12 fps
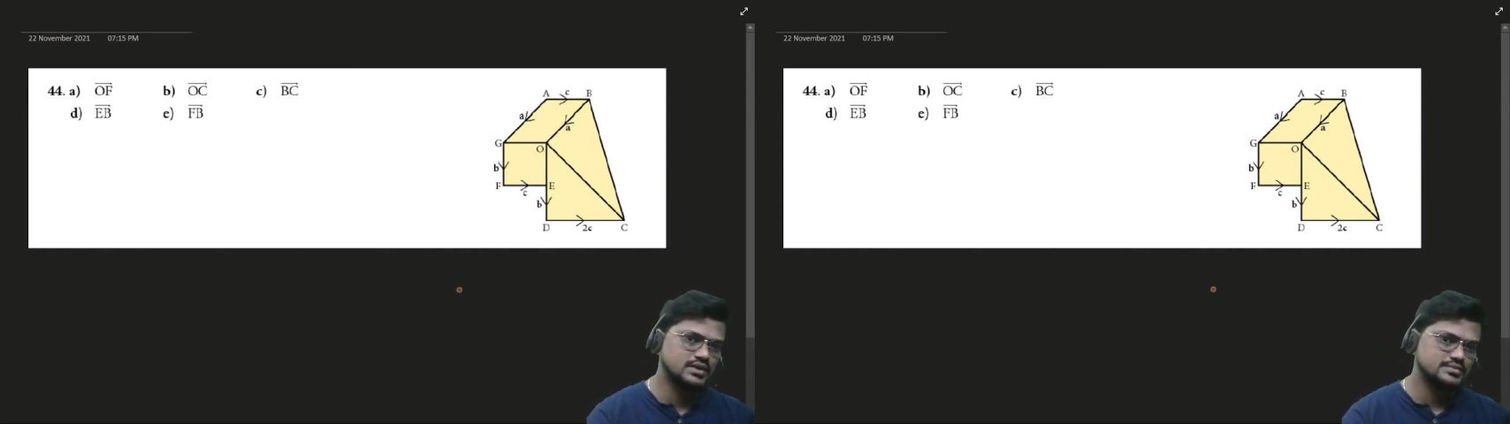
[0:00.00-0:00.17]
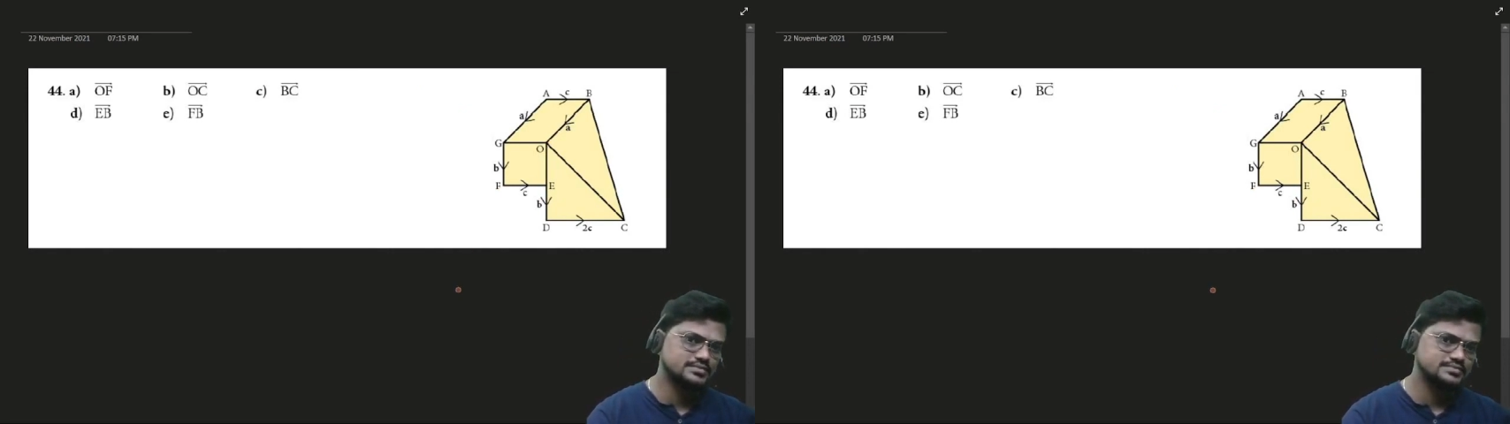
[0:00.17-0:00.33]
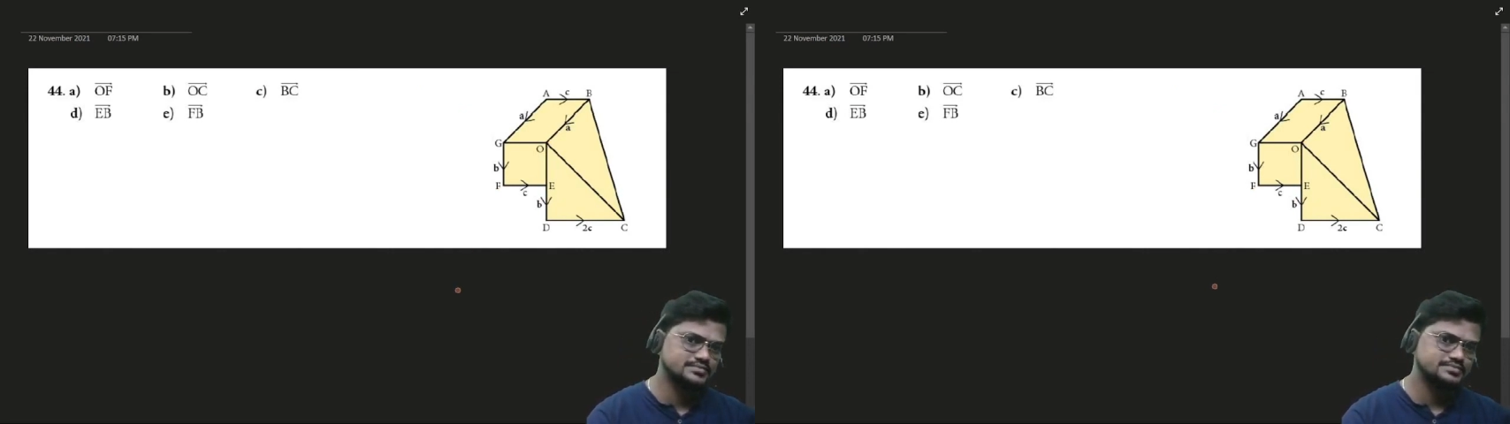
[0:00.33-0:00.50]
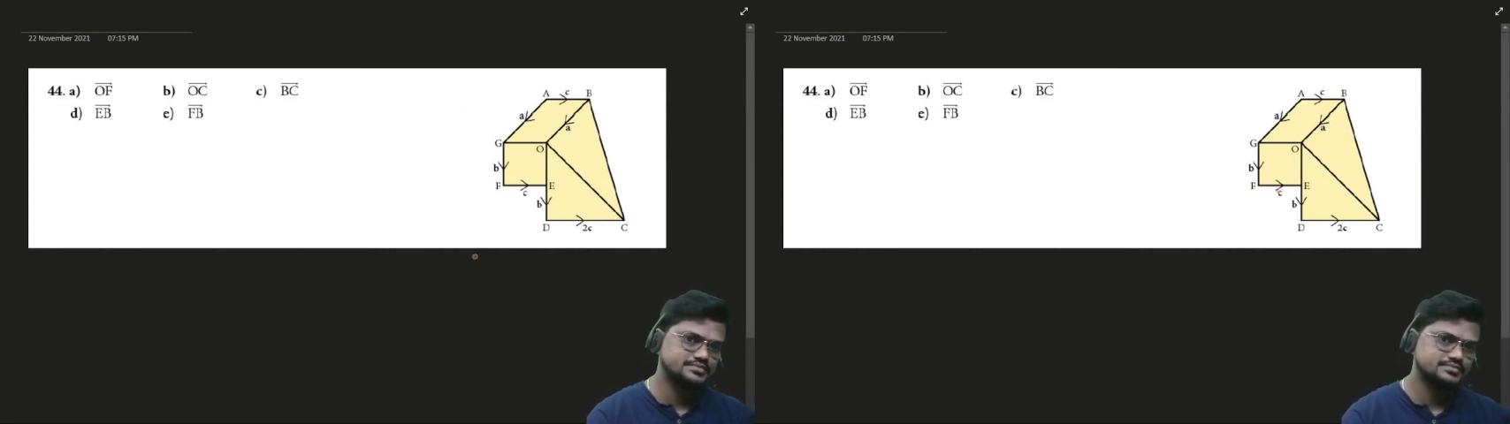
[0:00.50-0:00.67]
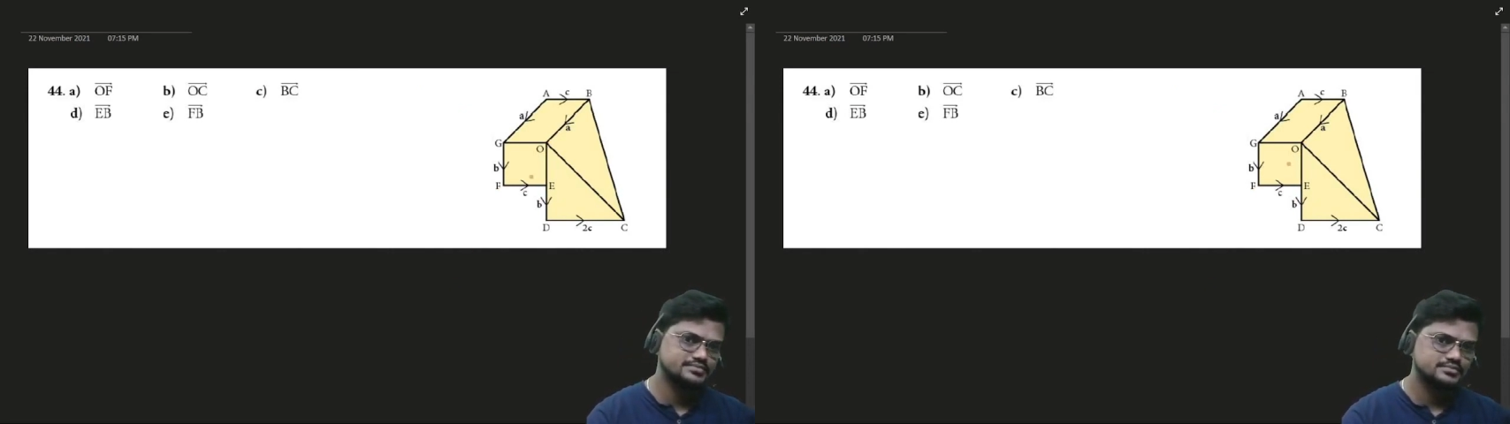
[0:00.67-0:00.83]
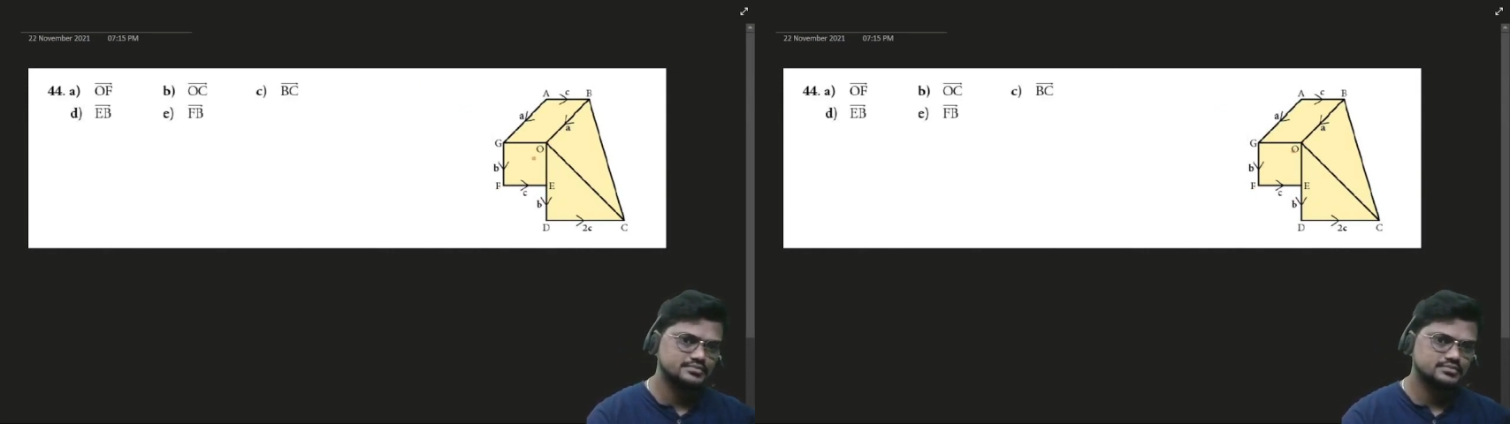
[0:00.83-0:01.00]
it?
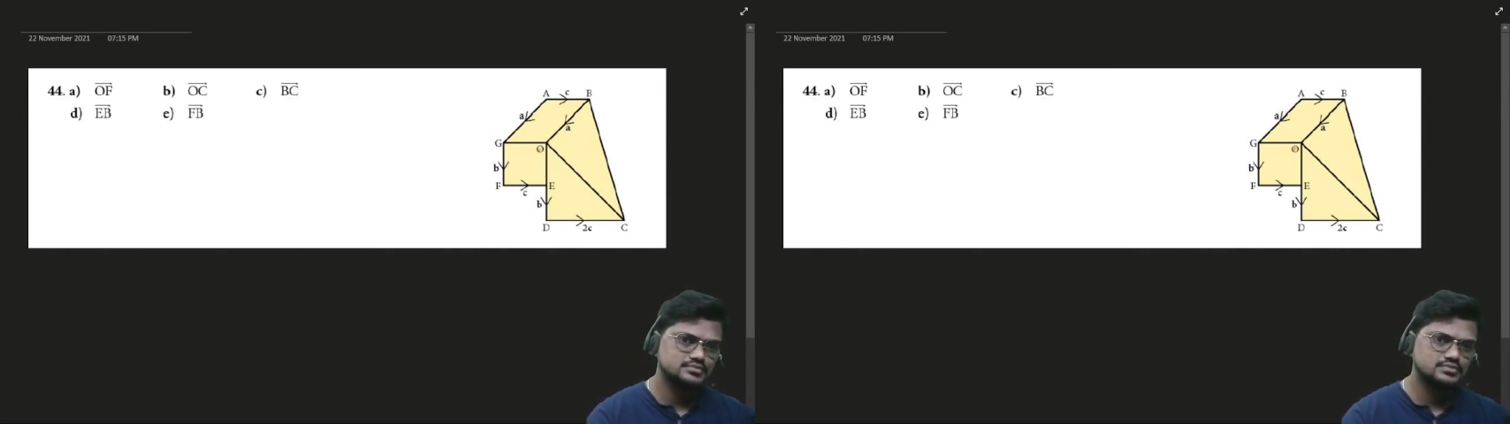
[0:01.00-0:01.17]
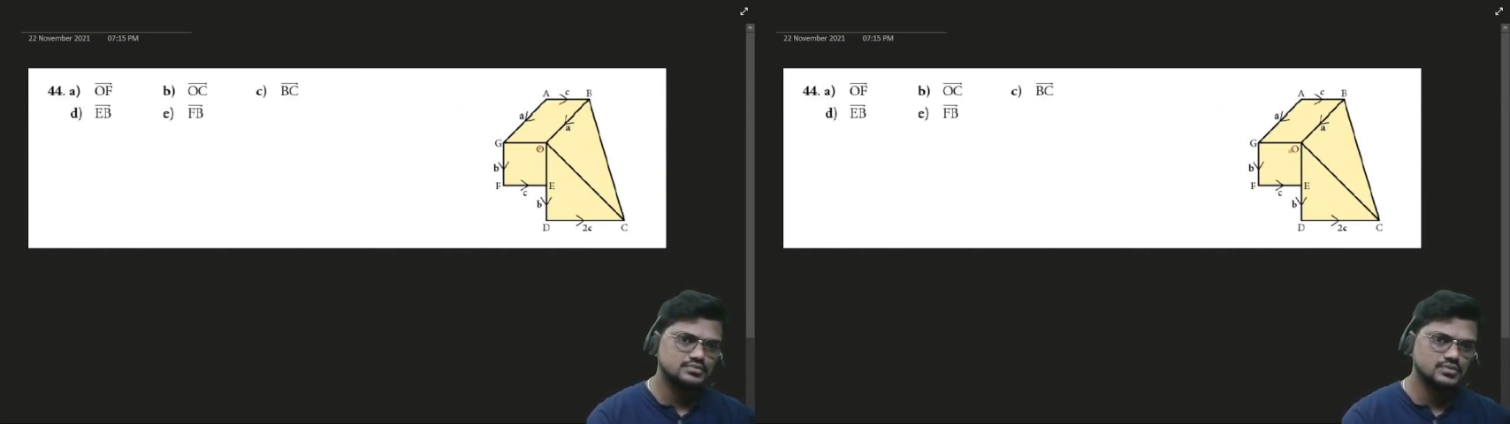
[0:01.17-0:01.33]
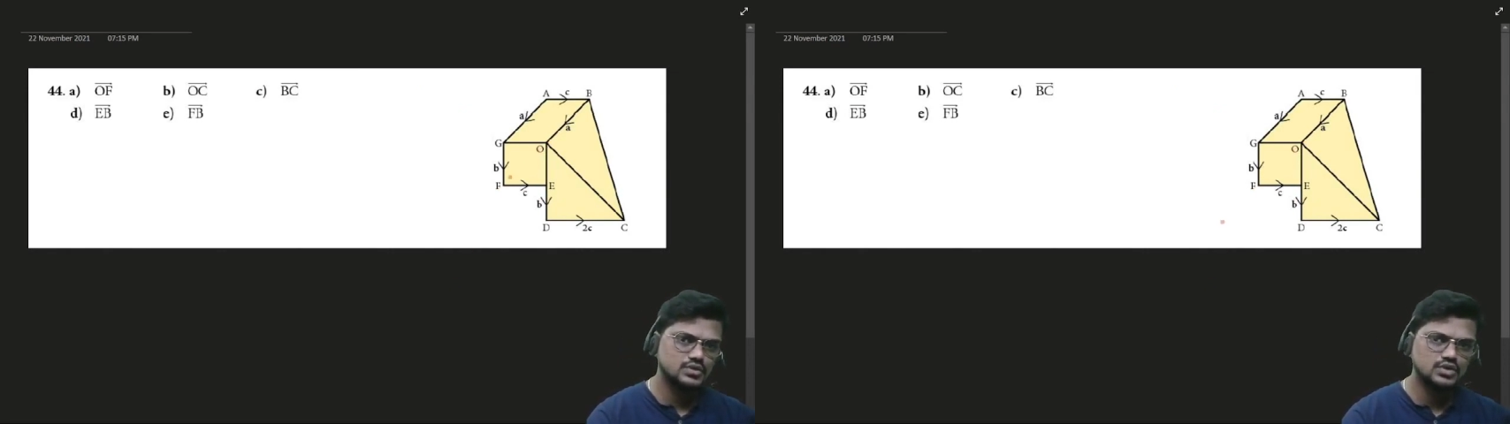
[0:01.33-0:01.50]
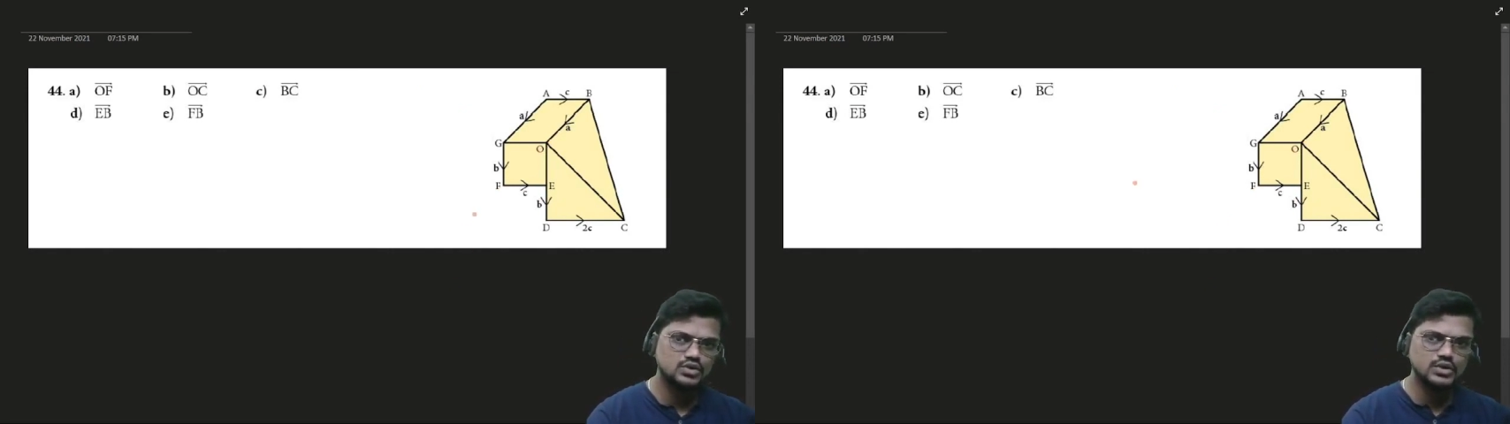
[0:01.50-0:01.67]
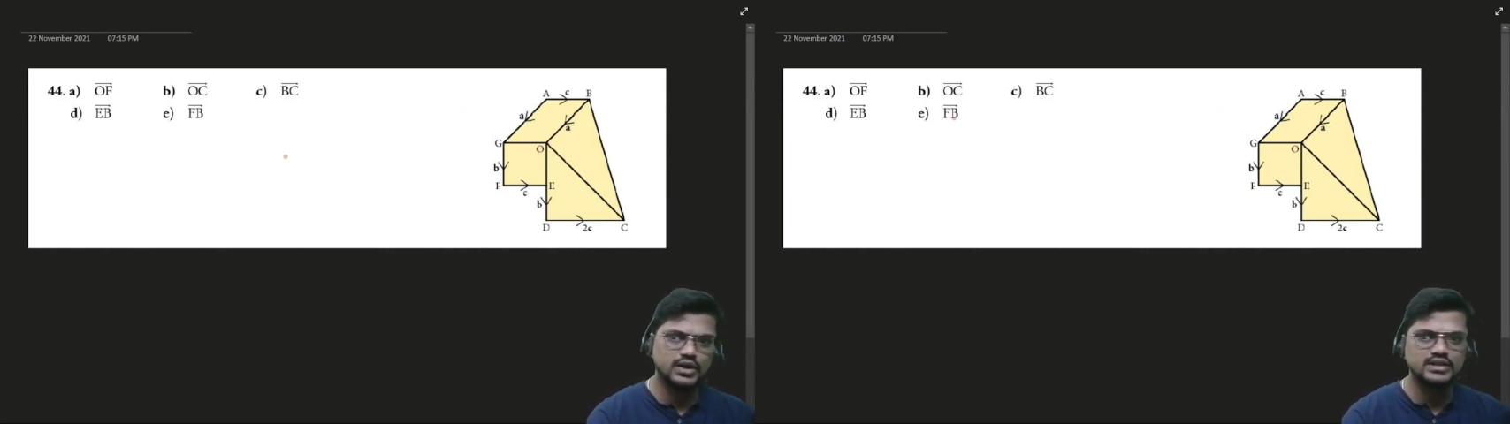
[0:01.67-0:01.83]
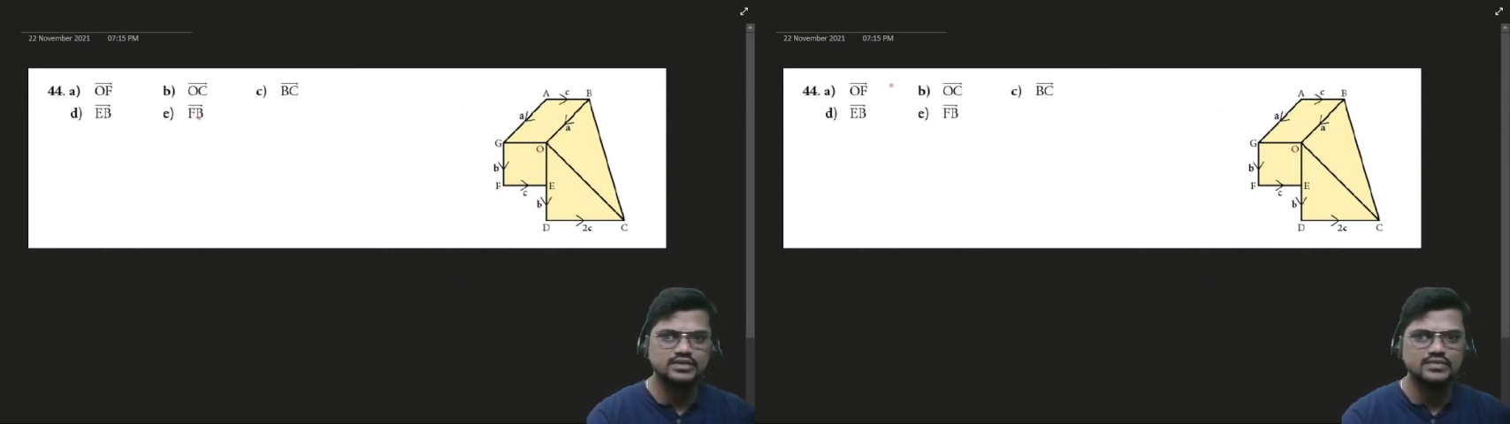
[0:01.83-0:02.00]
To
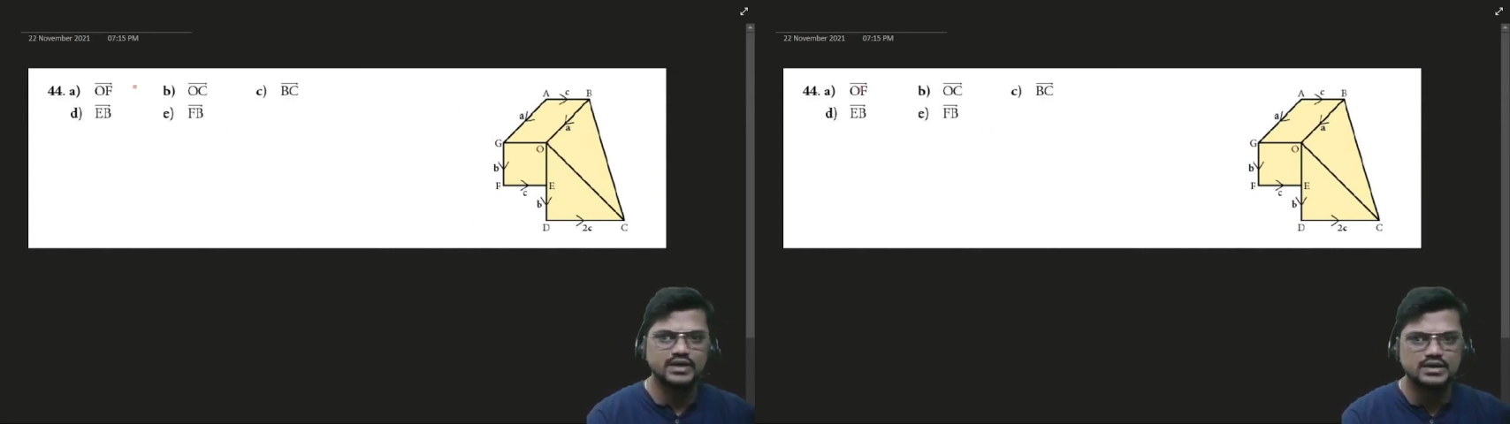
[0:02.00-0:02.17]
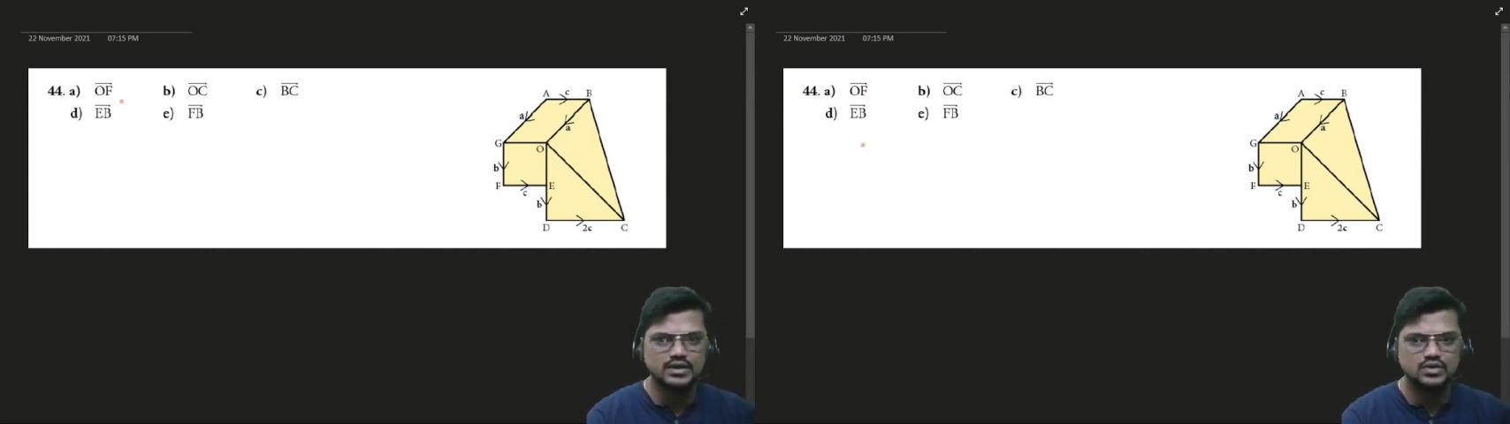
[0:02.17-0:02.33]
get the vector